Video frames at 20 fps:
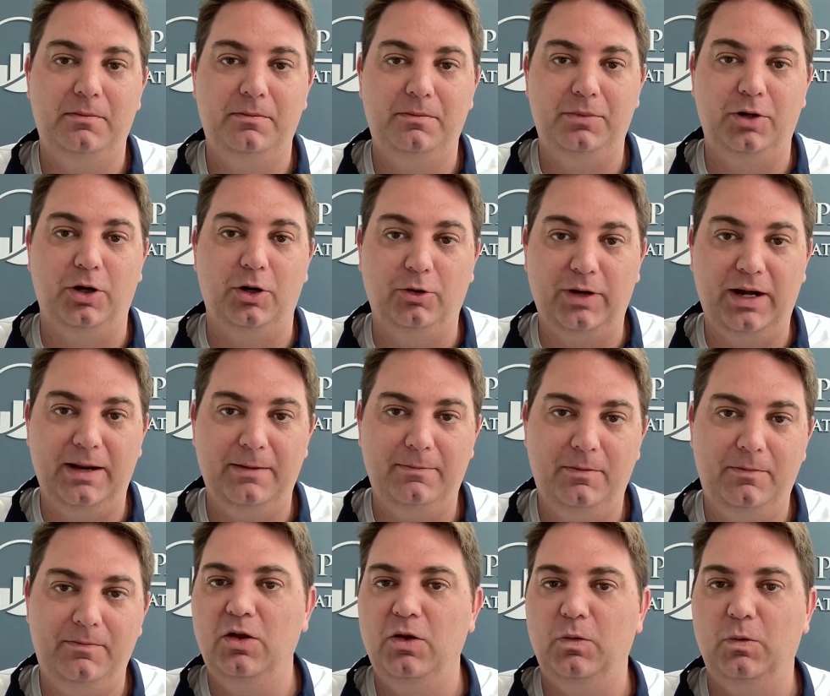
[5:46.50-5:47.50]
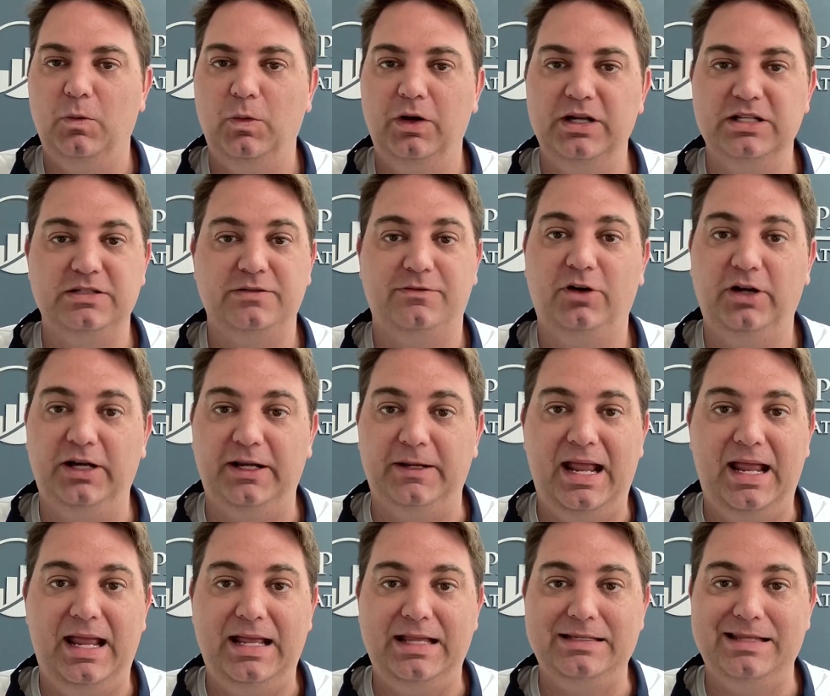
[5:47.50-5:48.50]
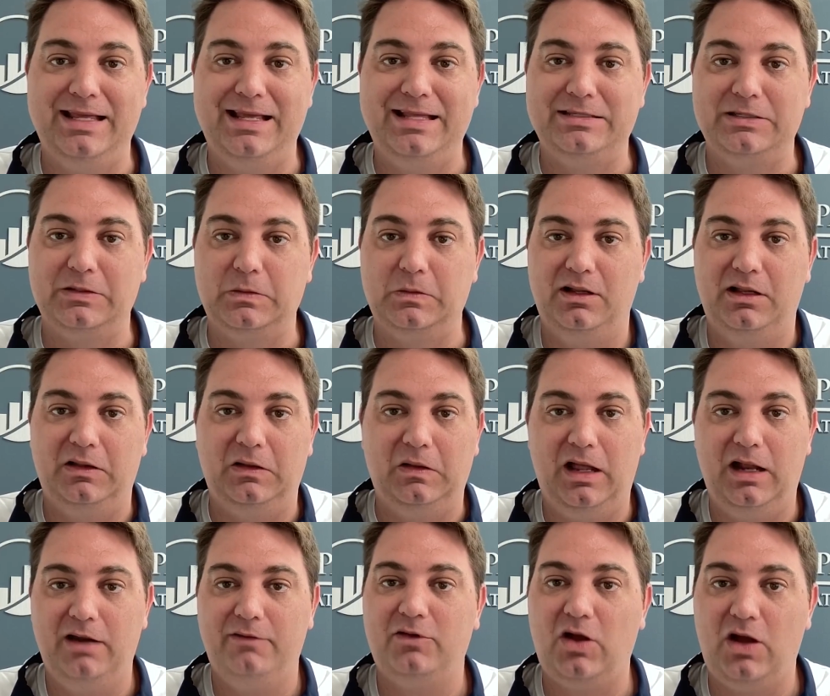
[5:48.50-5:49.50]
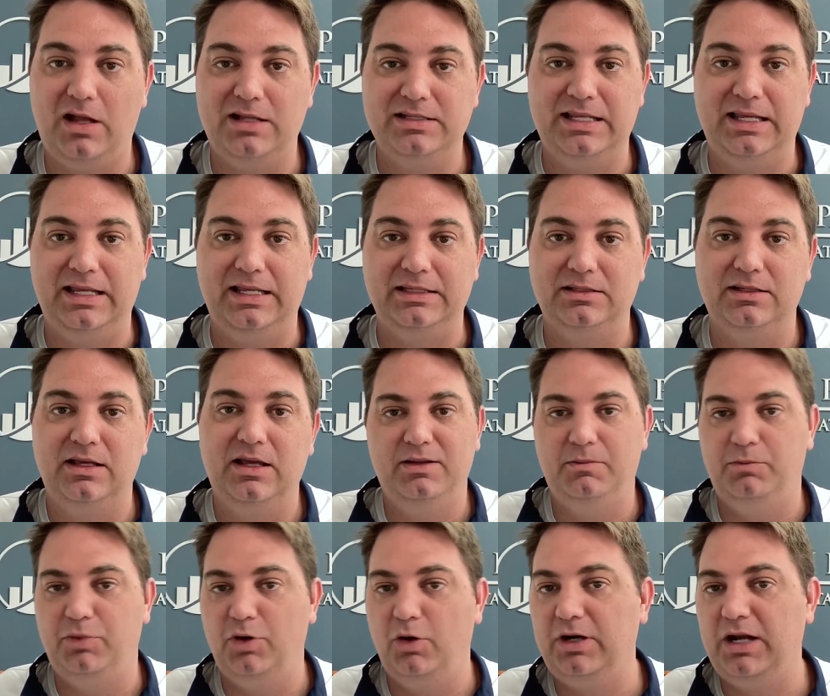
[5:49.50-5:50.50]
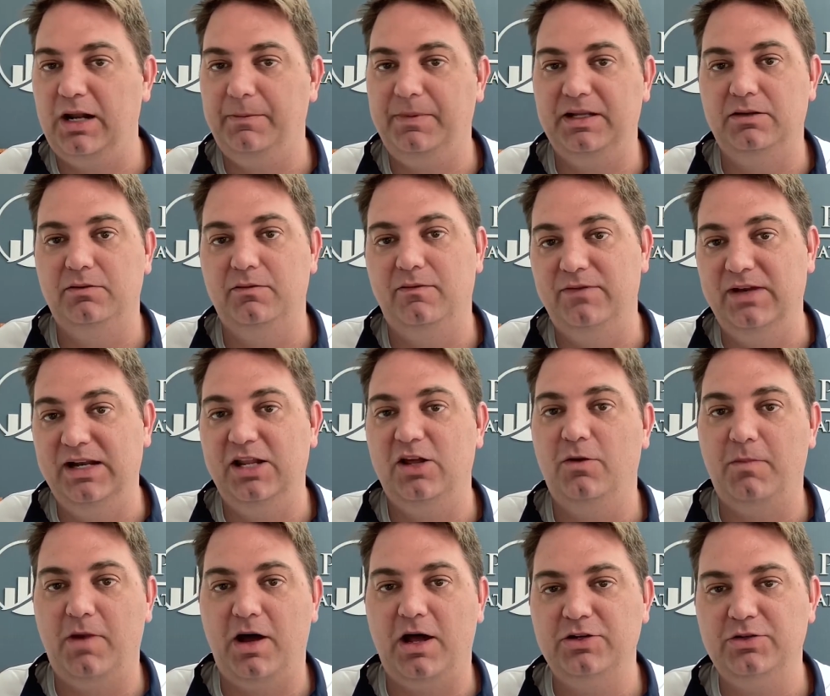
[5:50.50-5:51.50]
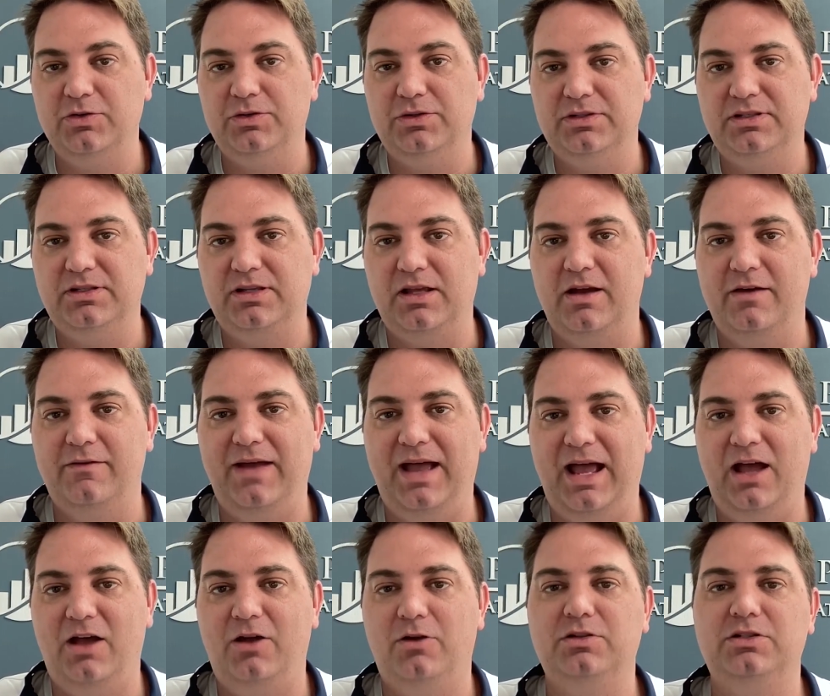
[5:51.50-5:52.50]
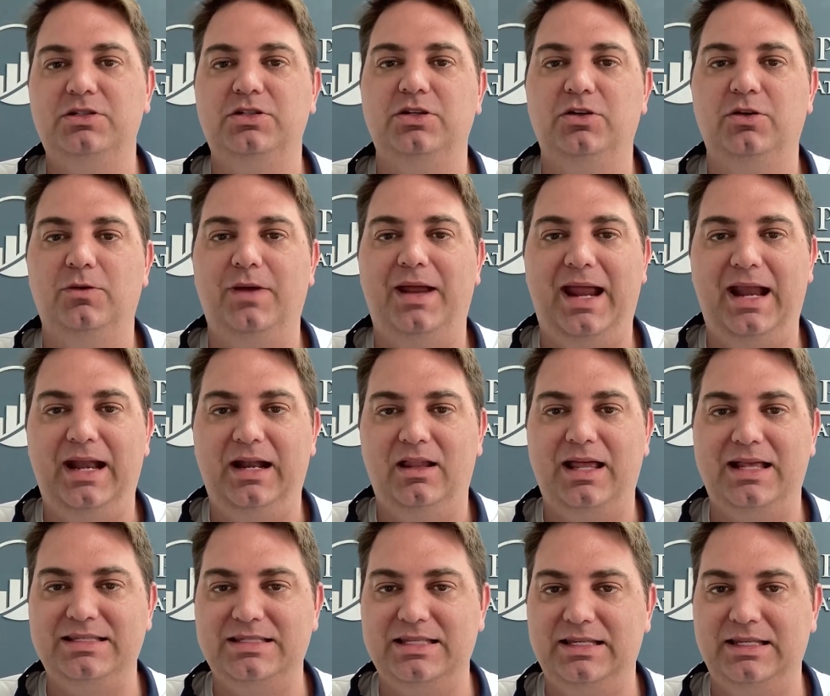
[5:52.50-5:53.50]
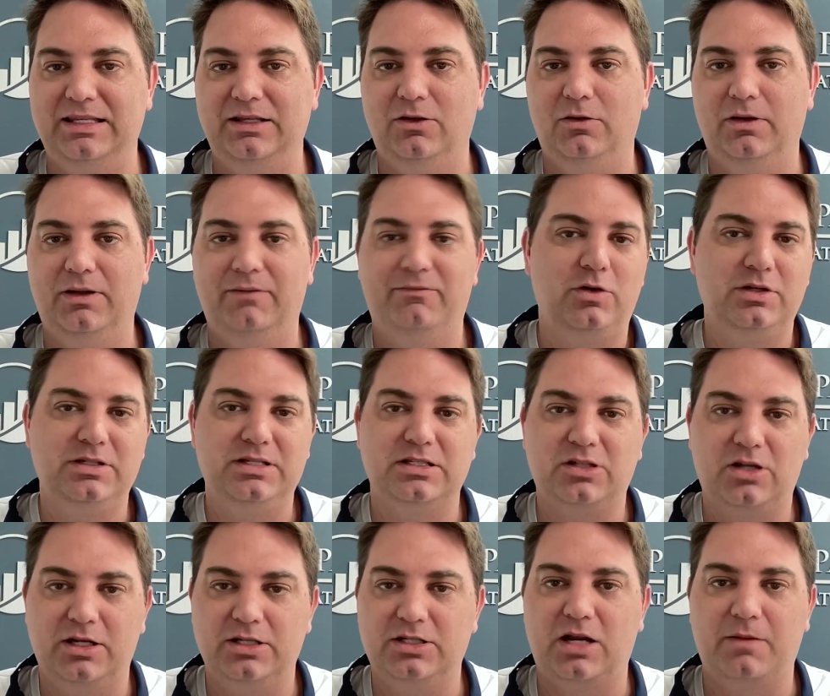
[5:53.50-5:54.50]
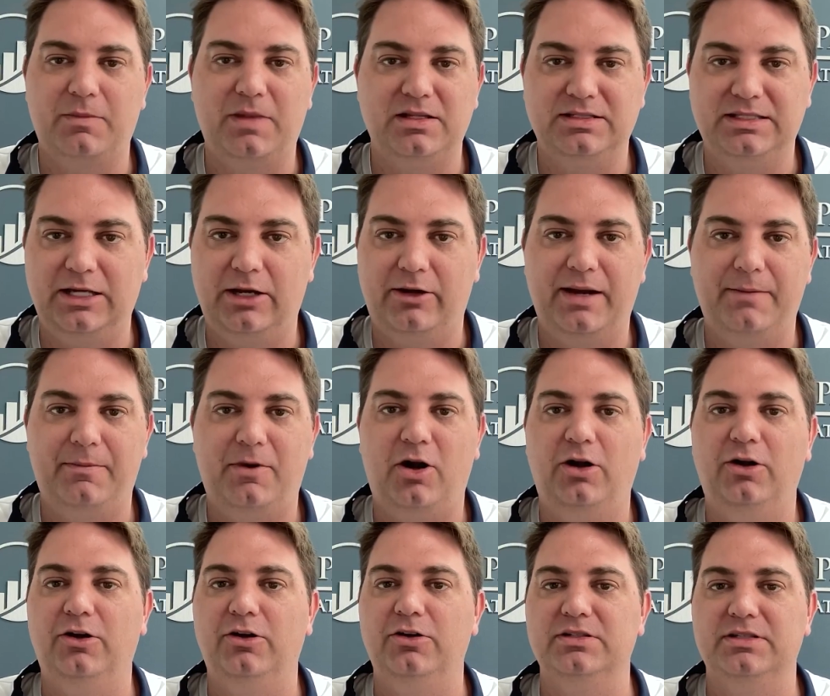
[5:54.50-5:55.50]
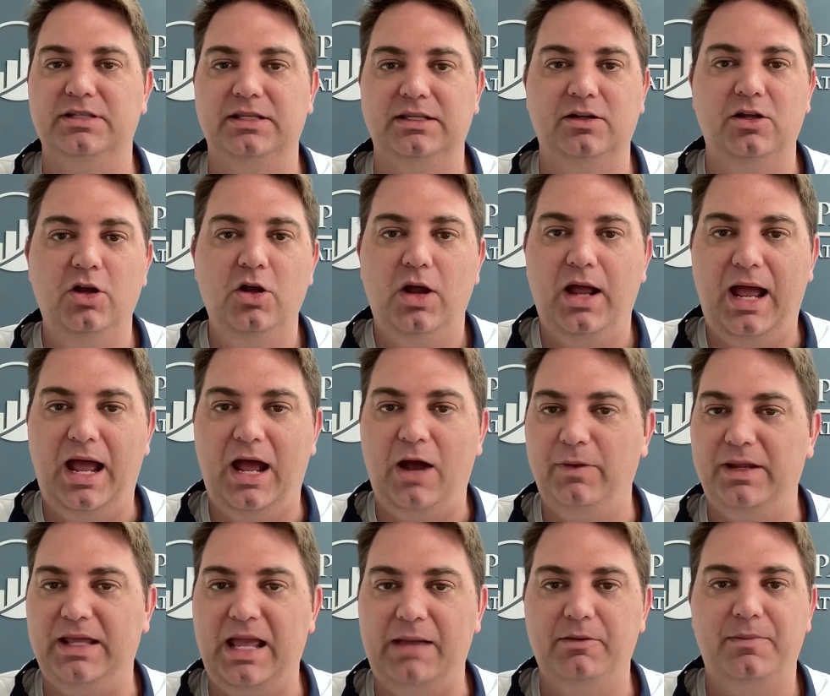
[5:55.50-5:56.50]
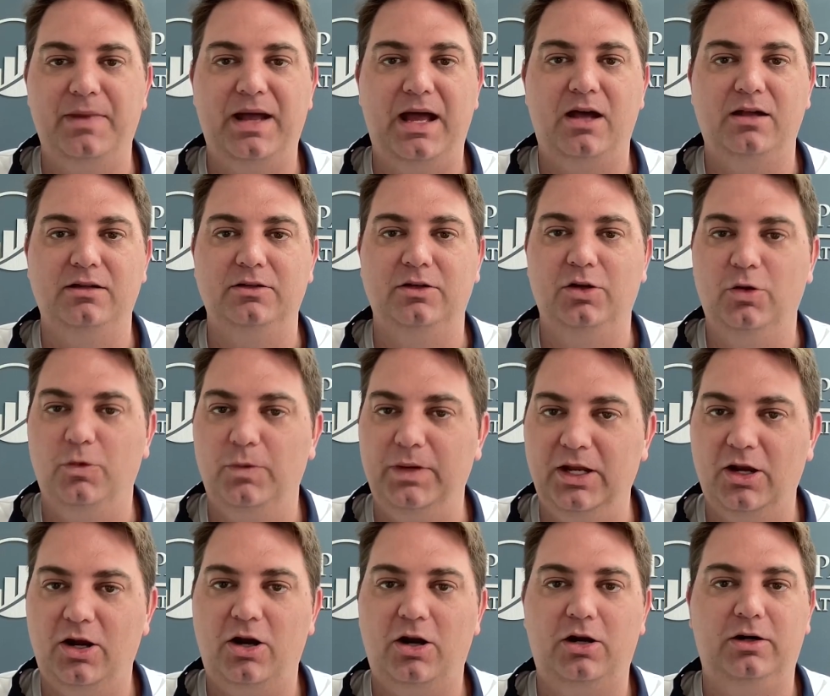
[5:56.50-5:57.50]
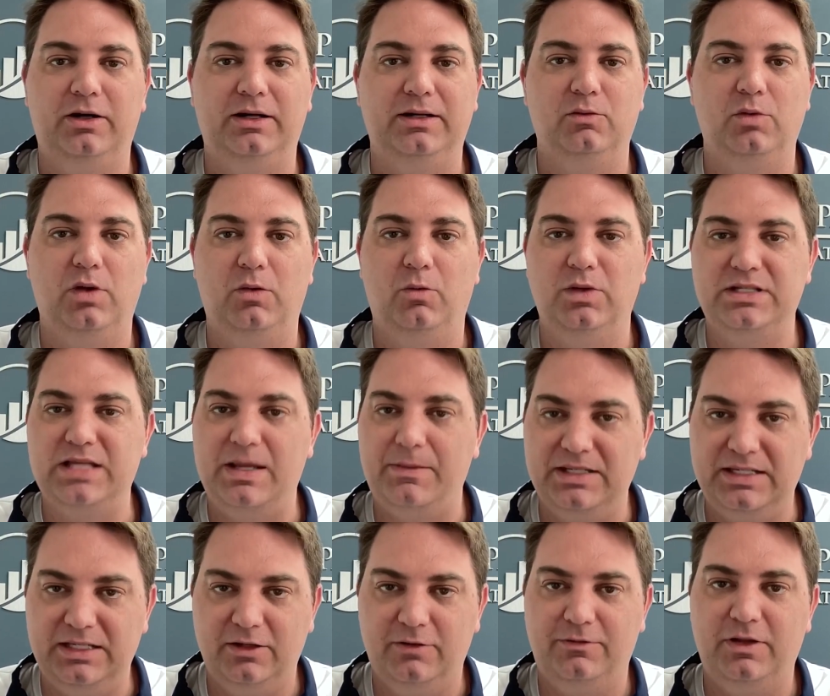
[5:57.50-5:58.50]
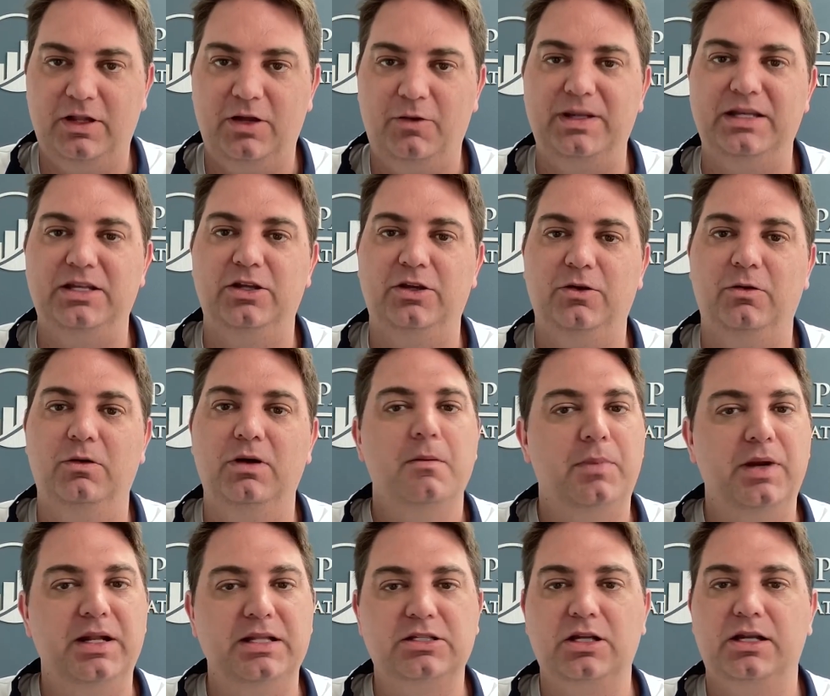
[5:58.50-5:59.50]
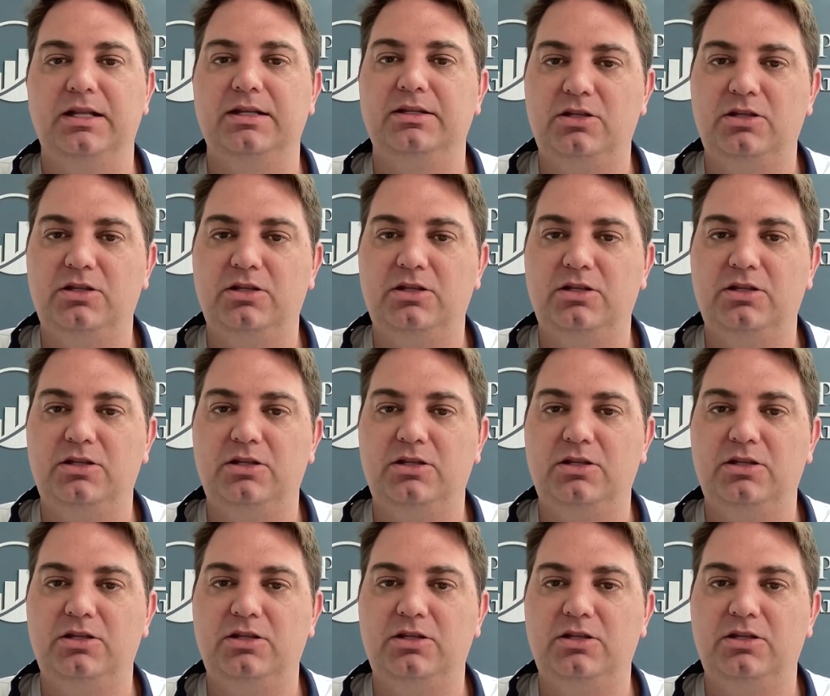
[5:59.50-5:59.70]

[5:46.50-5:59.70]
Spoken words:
program, where it's free and it's a lot of content broken up in video modules of how to analyze a deal. Of course, it's going to talk about CRI partners and how we came about and who we are and what type of deal flow we do. But it's going to